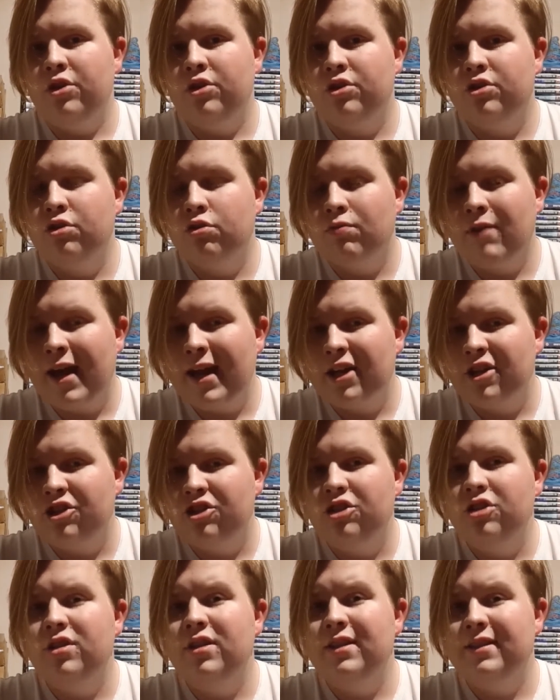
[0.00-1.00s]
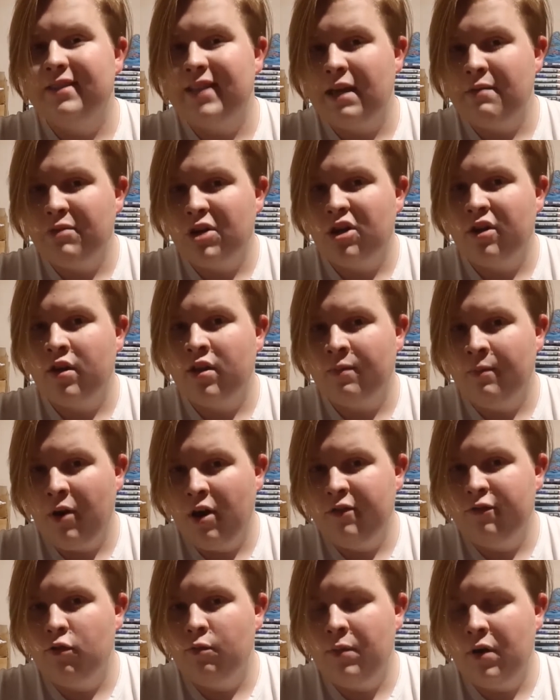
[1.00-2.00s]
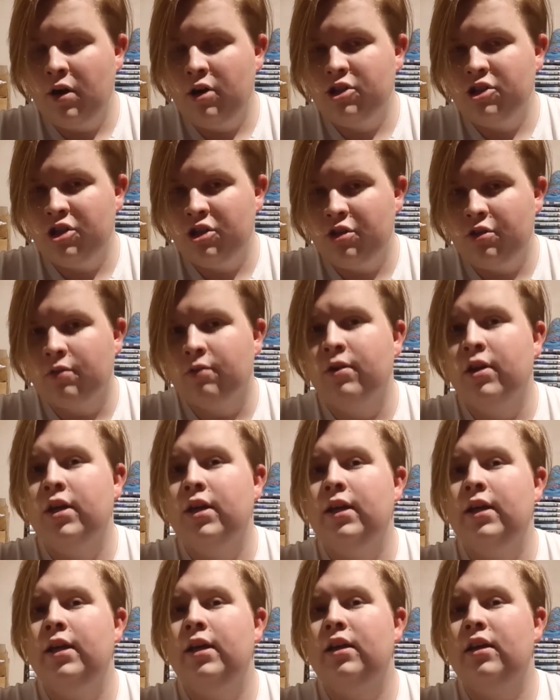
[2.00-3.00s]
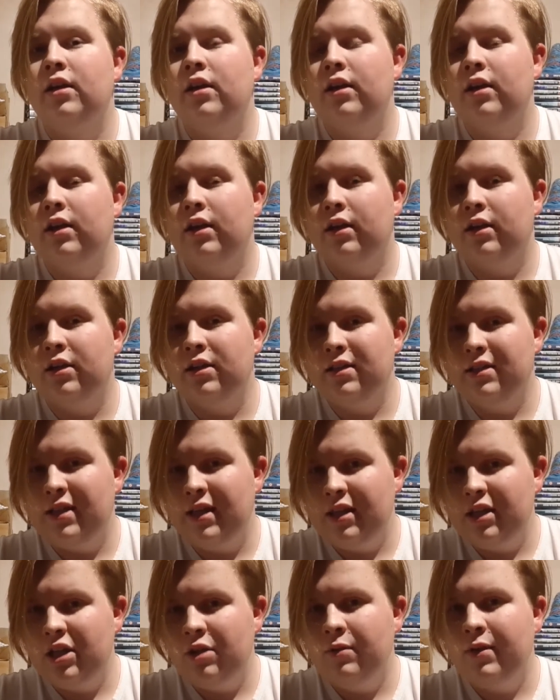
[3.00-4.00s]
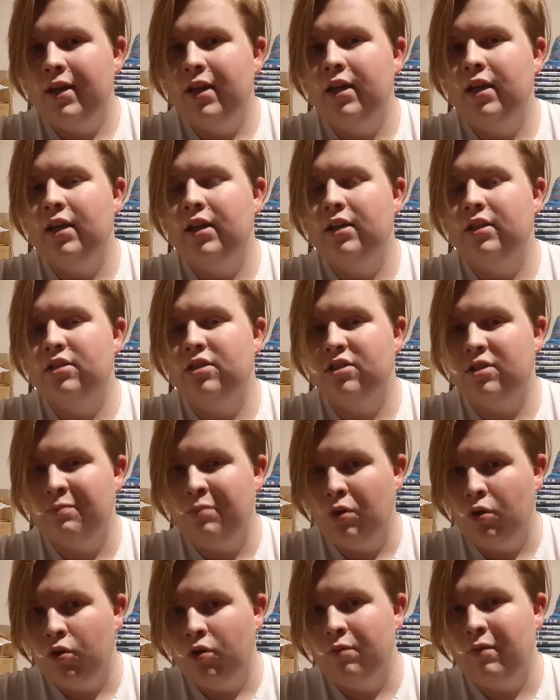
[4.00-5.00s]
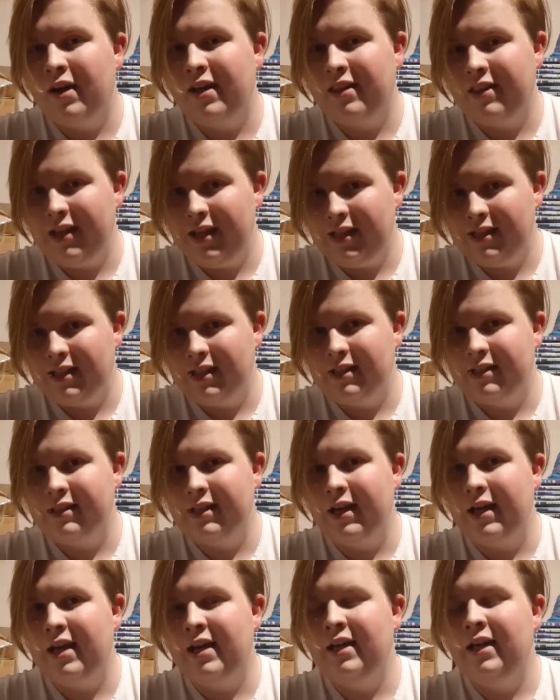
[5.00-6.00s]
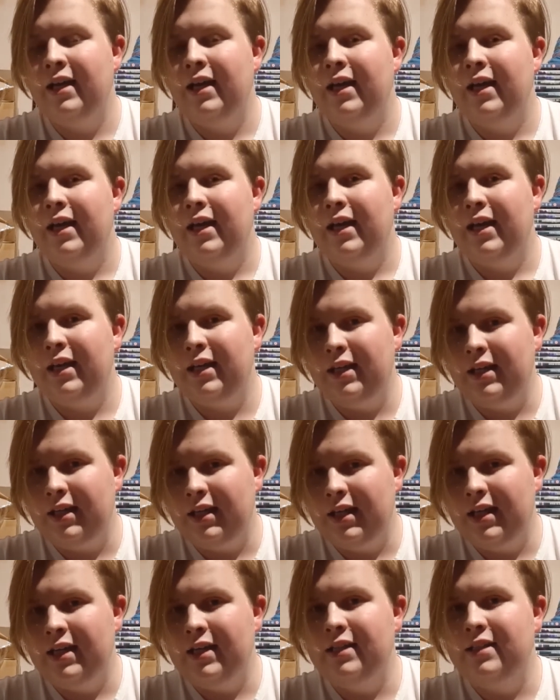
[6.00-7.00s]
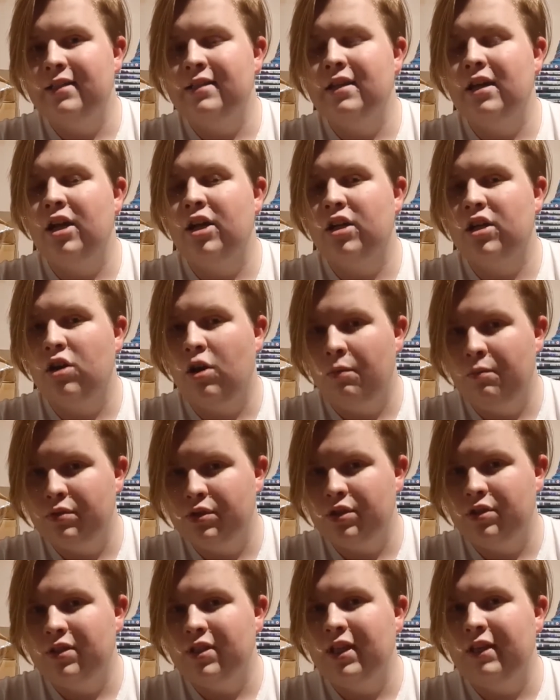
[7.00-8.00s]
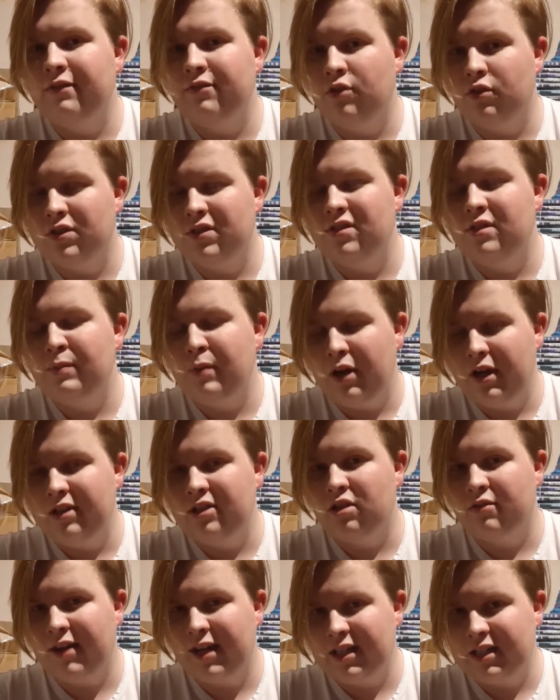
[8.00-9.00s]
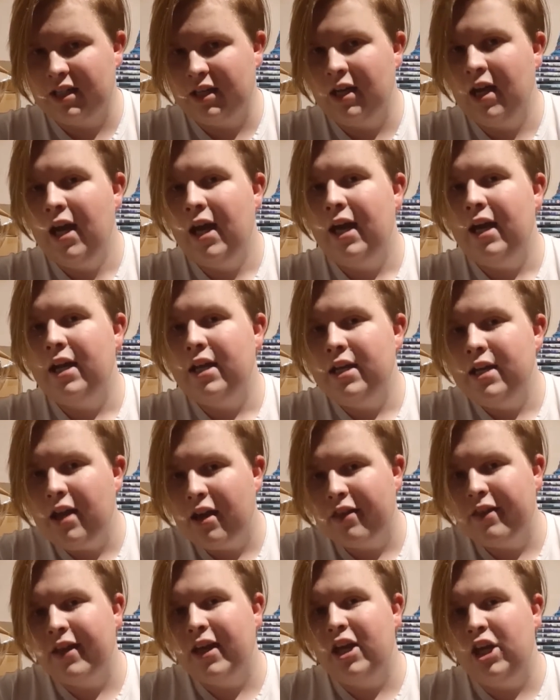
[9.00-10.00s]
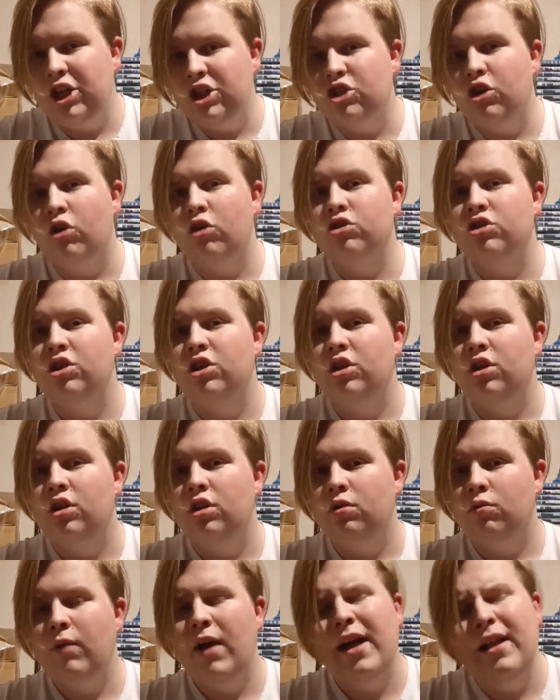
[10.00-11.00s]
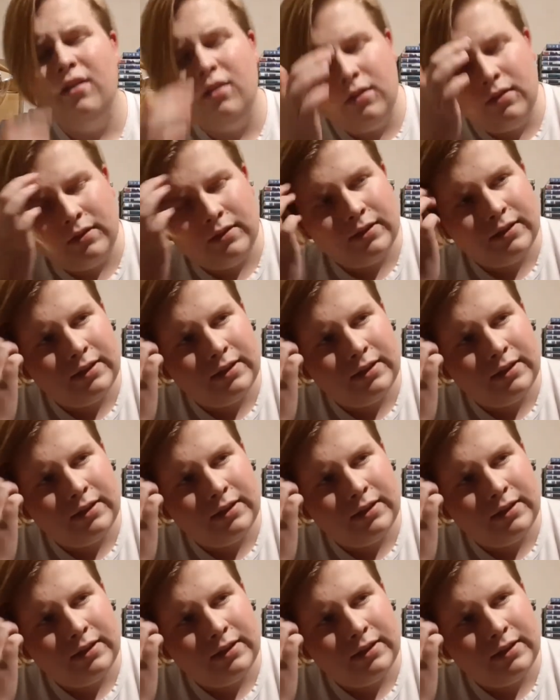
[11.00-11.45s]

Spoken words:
Direction, same guy as Spyfall Part 2. Continuing to support my thesis that he is a competent, if not inspired, director. Nothing he shot, well,